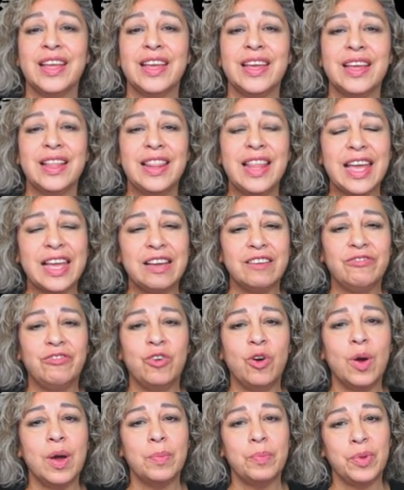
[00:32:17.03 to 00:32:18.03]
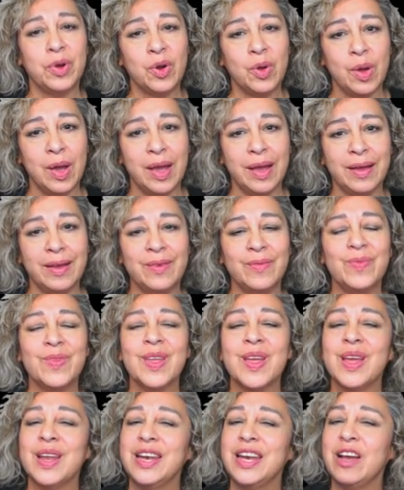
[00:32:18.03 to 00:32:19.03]
Like a foa proa.
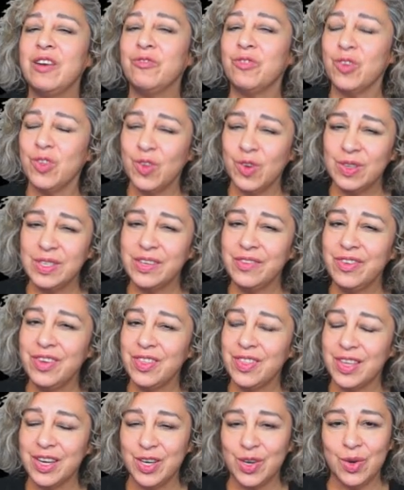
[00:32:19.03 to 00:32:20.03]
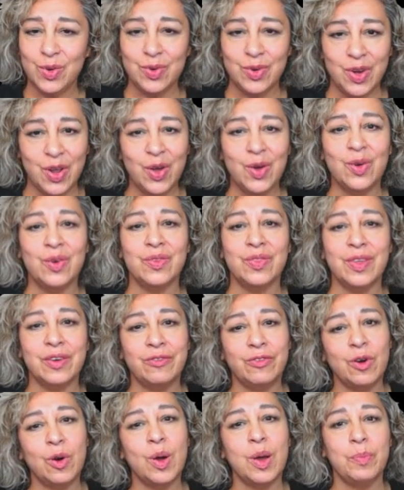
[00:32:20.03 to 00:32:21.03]
Now, for those of you that don't know, the
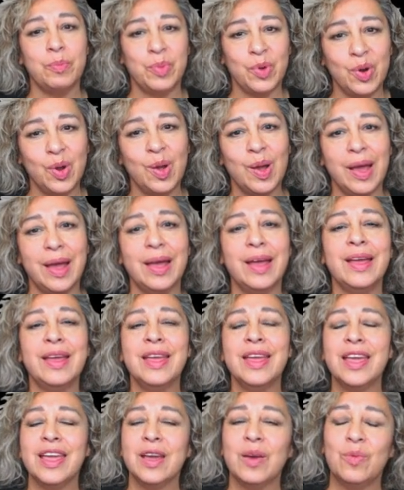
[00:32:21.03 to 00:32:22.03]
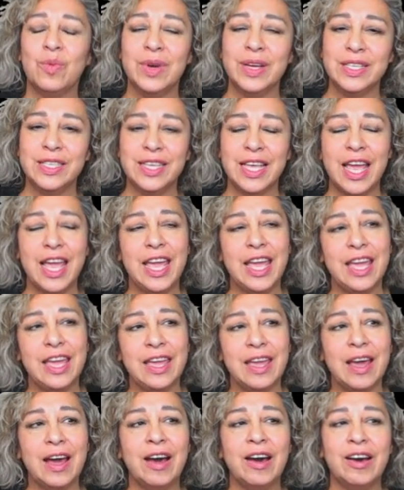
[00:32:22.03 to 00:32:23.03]
foa proa was
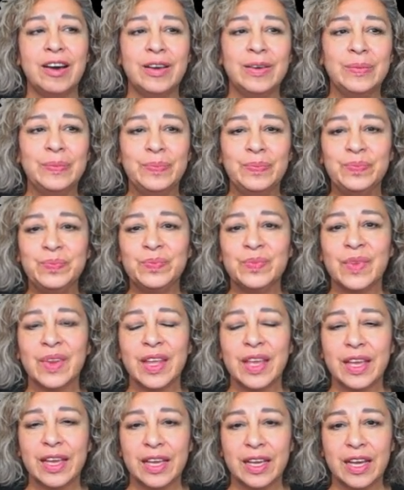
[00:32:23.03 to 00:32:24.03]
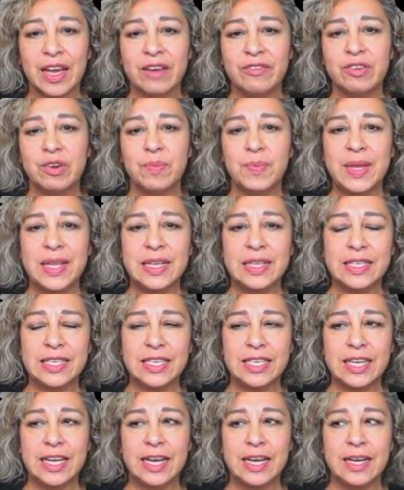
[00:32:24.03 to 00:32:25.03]
a government
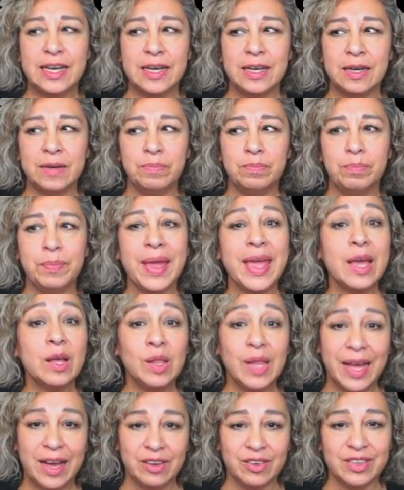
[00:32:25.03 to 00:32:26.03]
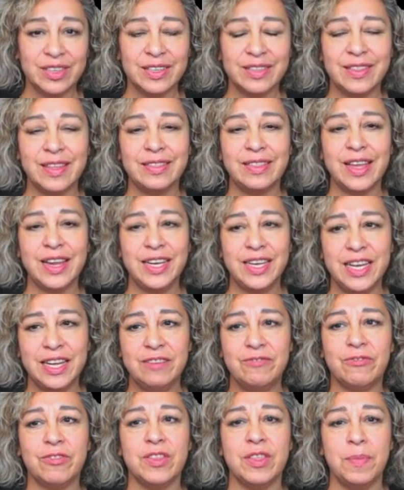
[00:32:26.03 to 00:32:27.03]
bailout that they
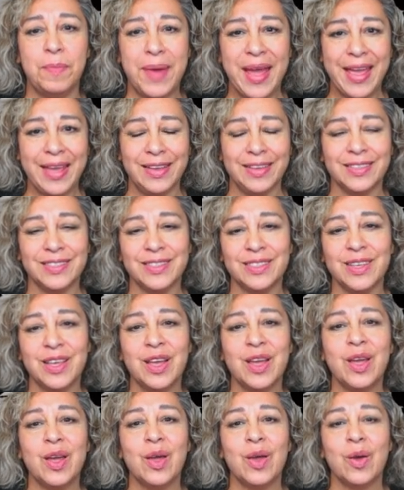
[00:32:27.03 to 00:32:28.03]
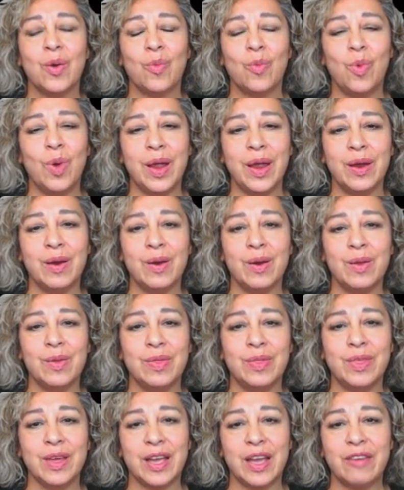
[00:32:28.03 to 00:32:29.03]
did for the banks, where
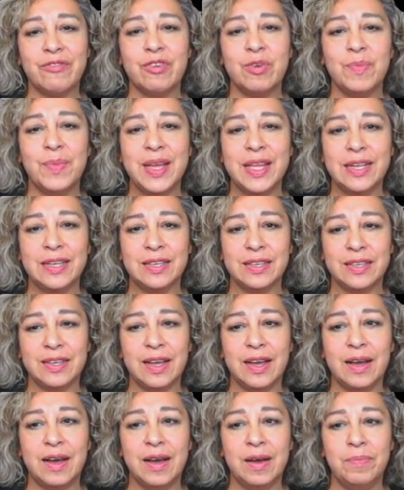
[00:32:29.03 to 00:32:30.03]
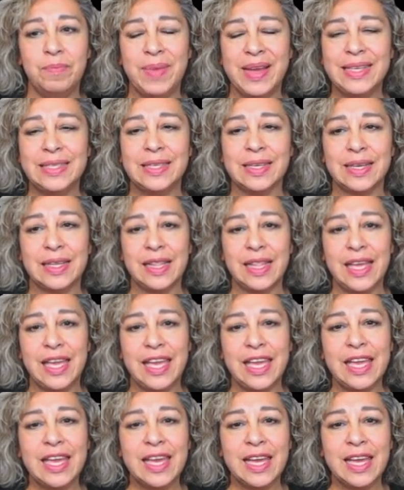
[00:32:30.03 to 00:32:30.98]
the government basically